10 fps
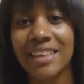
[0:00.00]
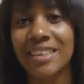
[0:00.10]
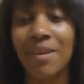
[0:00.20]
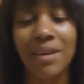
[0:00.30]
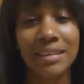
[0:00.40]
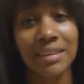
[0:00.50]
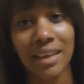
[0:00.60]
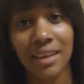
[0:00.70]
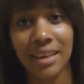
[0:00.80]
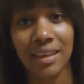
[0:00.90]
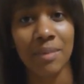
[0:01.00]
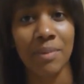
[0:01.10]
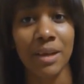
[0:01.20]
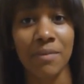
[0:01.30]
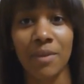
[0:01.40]
So I decided that I'd
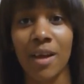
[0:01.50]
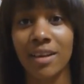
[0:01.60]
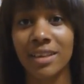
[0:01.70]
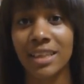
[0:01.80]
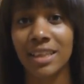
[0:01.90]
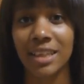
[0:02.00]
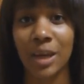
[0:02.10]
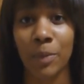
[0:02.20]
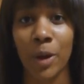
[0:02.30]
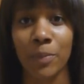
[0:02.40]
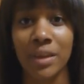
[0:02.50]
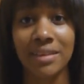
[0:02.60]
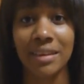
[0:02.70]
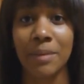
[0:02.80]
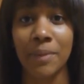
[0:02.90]
make a blog teaching about
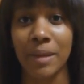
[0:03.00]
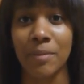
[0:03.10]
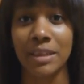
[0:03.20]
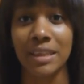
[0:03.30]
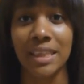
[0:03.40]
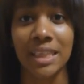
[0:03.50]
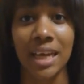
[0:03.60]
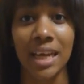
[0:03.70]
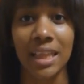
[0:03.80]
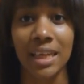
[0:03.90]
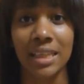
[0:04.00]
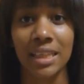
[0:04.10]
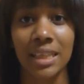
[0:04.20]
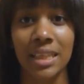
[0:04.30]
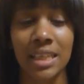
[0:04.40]
Miyazaki-ben, which is the
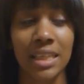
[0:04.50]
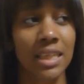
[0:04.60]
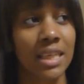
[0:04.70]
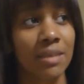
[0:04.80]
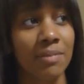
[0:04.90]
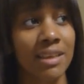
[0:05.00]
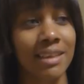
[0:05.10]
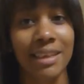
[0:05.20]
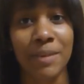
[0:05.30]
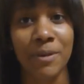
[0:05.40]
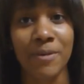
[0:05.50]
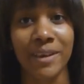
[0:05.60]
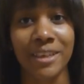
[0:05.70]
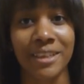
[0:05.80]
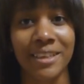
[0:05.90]
dialect in Miyazaki
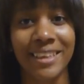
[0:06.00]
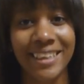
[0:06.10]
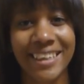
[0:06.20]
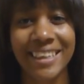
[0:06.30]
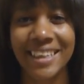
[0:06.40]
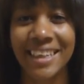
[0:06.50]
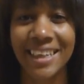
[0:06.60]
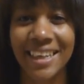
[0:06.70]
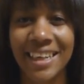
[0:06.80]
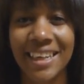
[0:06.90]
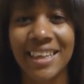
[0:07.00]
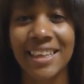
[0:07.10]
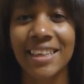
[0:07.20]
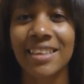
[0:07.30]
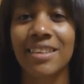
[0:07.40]
Prefecture.
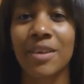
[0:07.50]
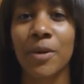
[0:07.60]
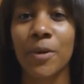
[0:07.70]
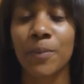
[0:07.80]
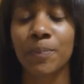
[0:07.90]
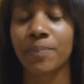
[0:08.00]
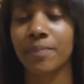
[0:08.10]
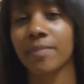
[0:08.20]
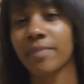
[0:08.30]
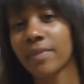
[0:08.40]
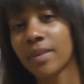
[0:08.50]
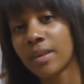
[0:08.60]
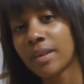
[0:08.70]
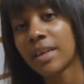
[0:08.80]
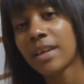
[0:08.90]
So
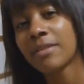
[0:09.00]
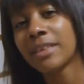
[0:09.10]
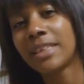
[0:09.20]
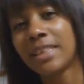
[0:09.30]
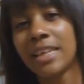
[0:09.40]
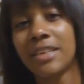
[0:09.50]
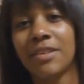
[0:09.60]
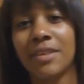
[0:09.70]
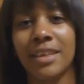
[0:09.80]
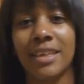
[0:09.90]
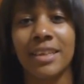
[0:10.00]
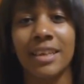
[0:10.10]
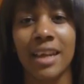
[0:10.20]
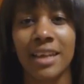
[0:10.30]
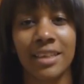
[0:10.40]
I can't really teach you the
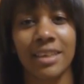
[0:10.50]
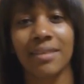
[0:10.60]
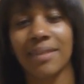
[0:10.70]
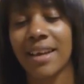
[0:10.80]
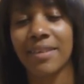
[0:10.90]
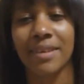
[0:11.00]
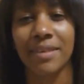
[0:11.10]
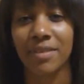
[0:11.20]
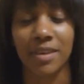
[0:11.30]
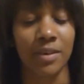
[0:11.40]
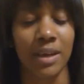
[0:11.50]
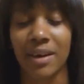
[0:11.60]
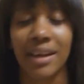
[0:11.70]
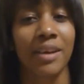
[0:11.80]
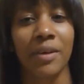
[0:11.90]
intonation. I don't even know
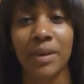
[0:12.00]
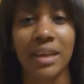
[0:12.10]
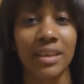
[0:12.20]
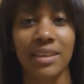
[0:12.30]
how I know it.